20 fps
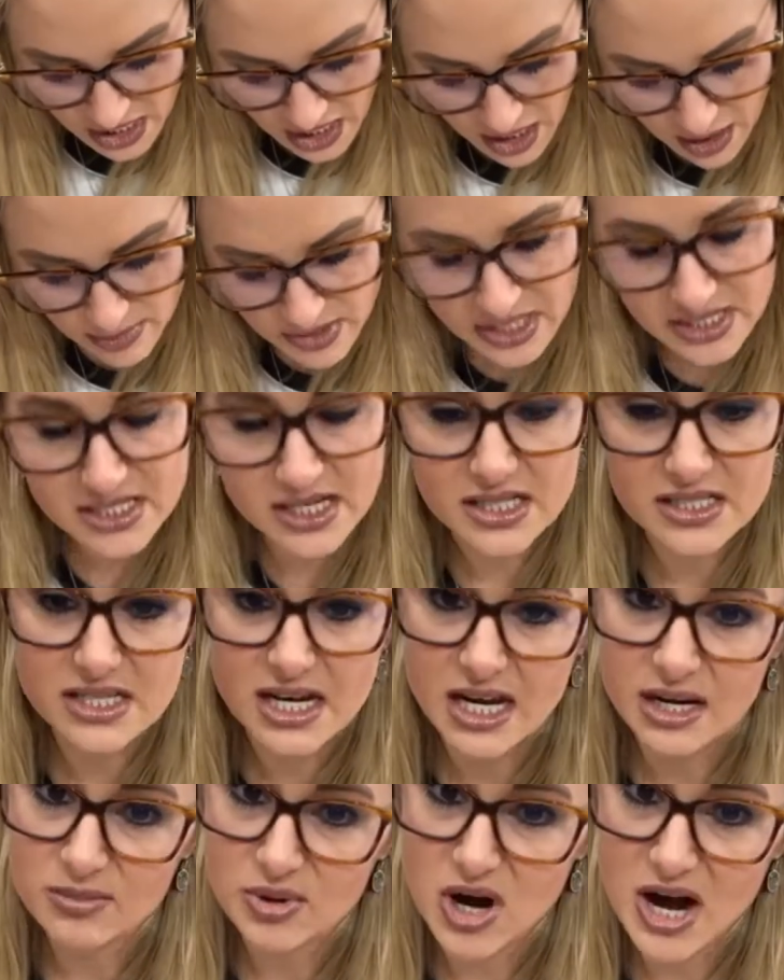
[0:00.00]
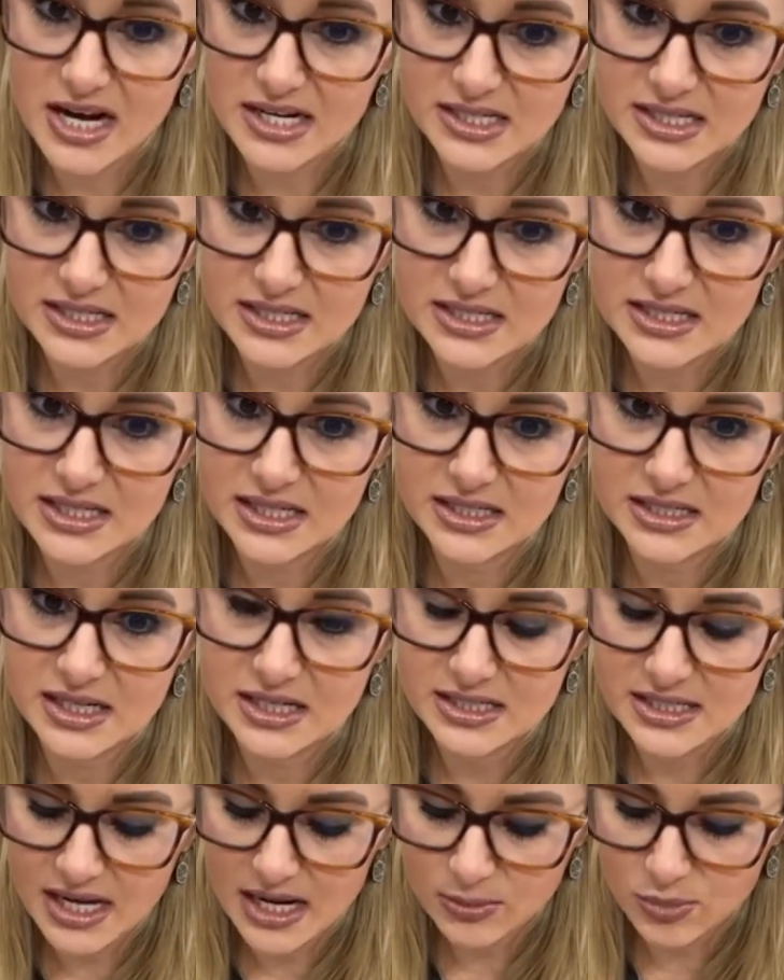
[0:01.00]
It does take practice.
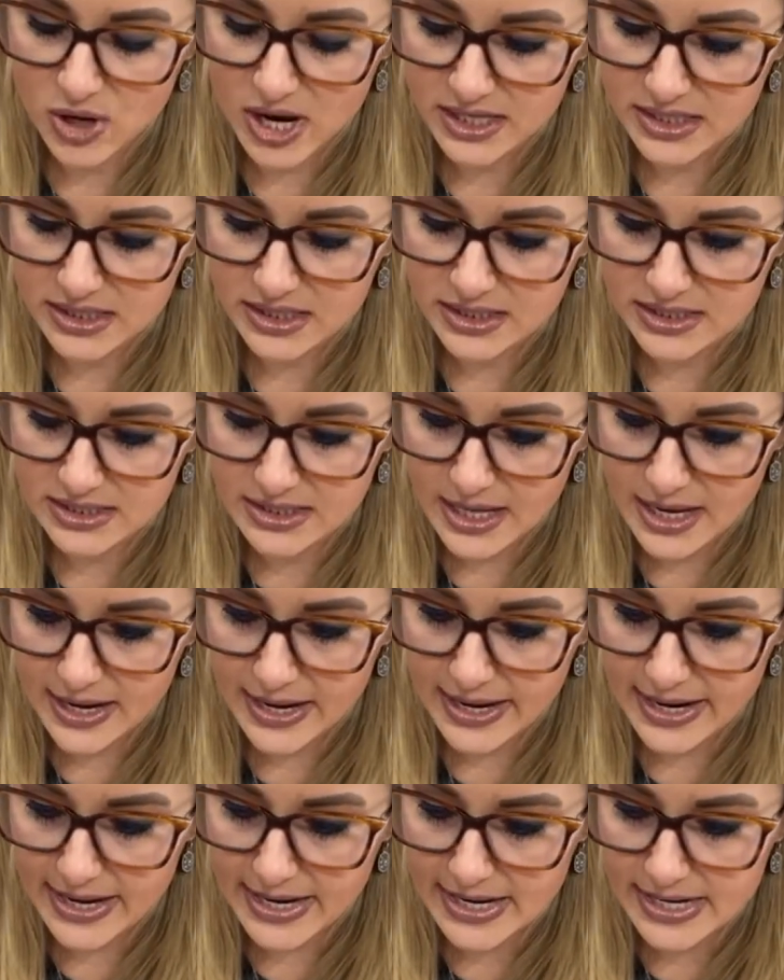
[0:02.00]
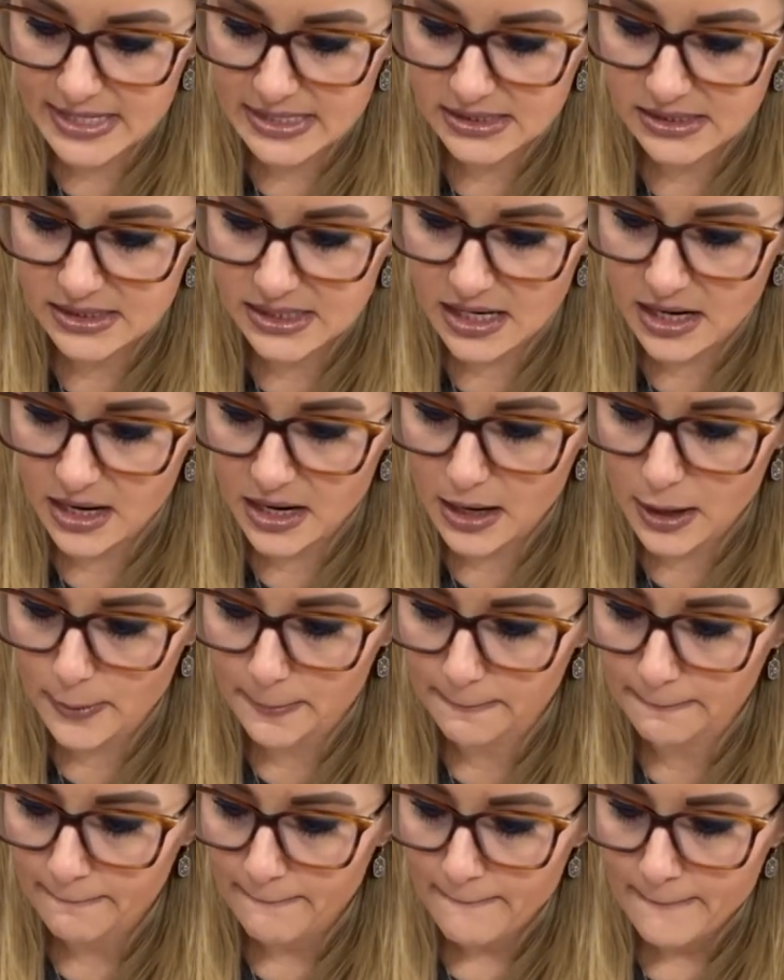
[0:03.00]
And
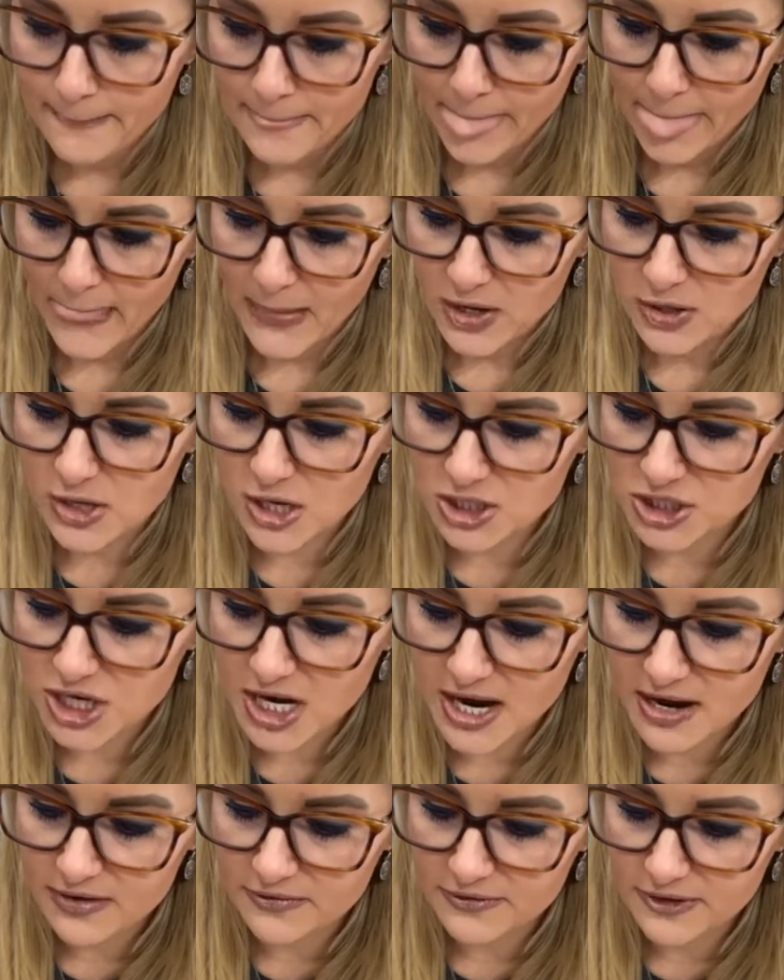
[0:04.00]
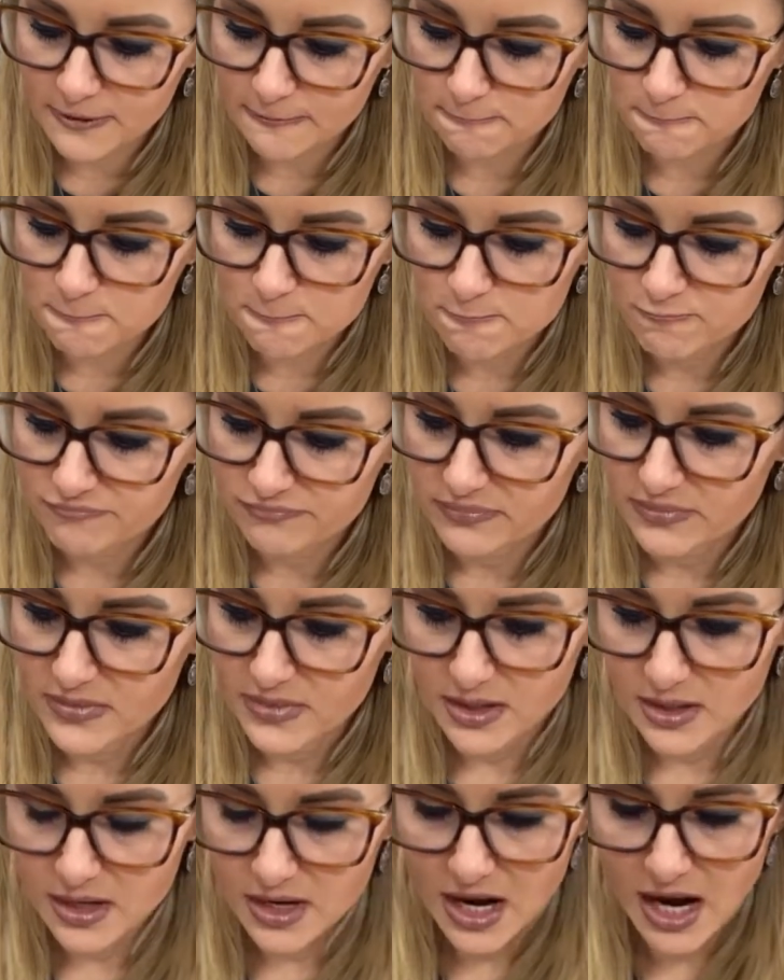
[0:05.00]
gosh,
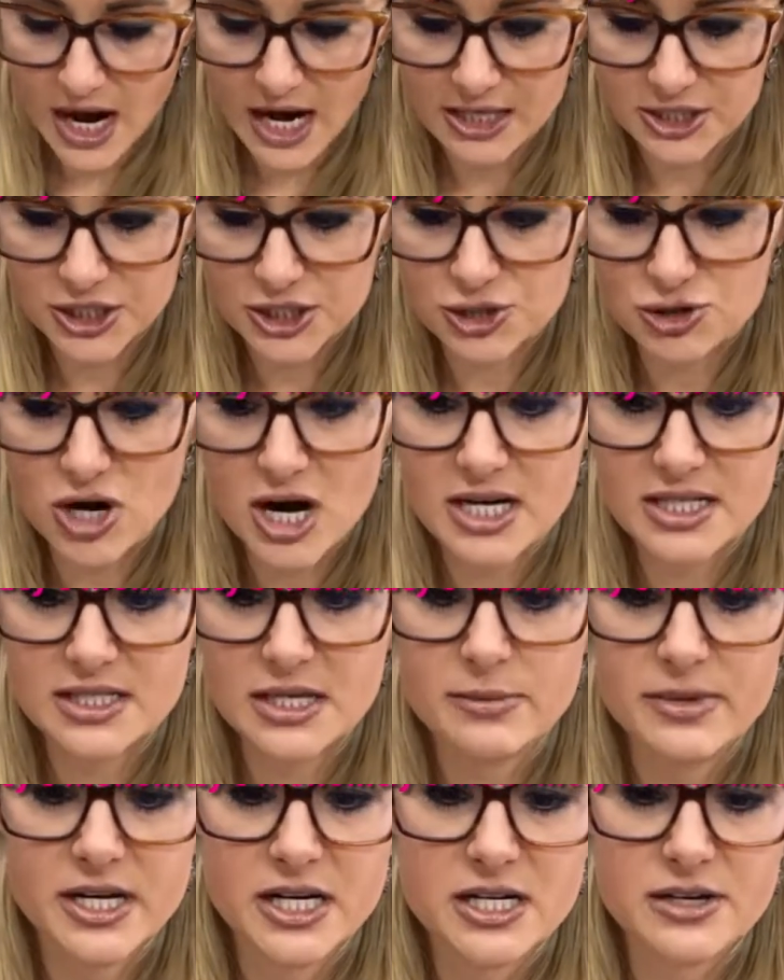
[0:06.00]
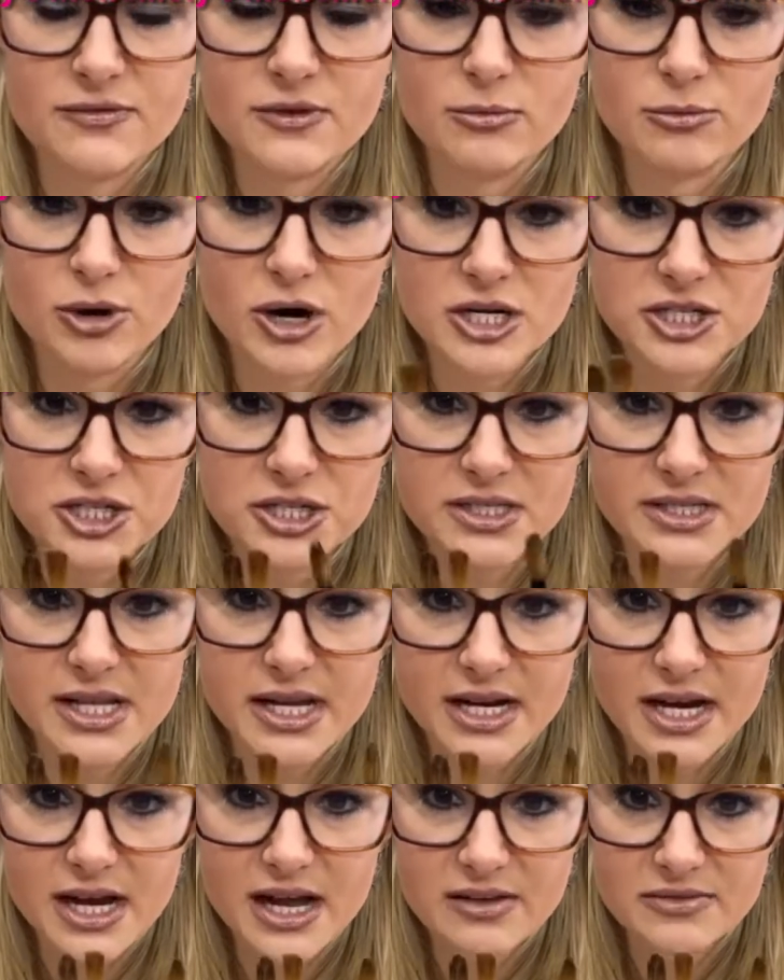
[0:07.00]
I just try so many different brushes.
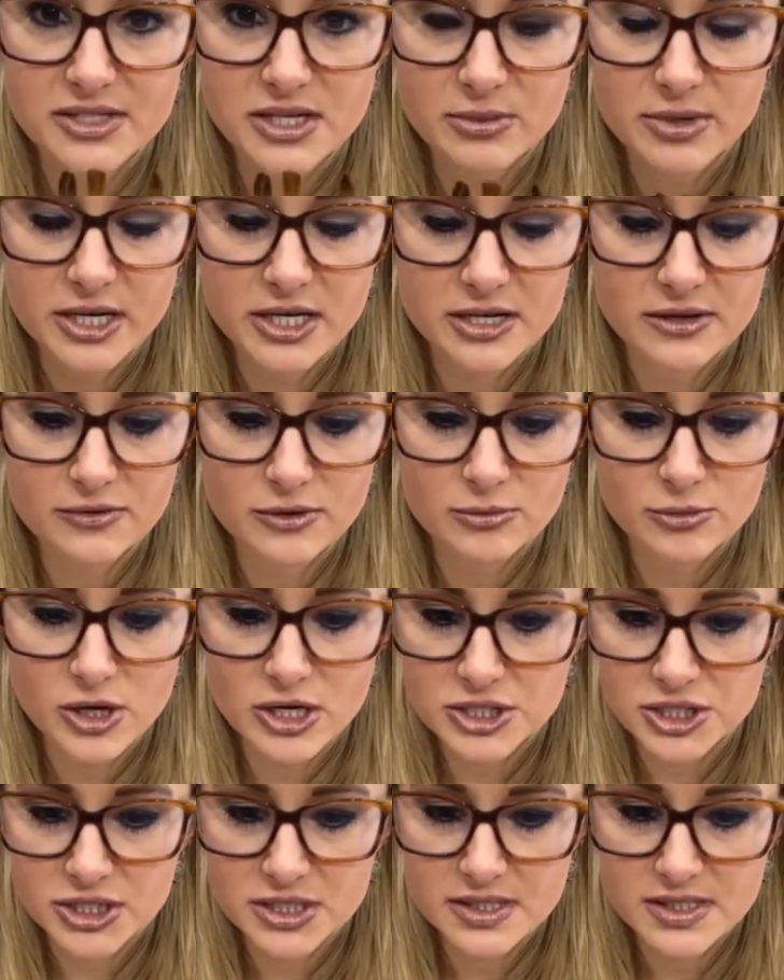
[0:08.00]
Like I have so many different brushes.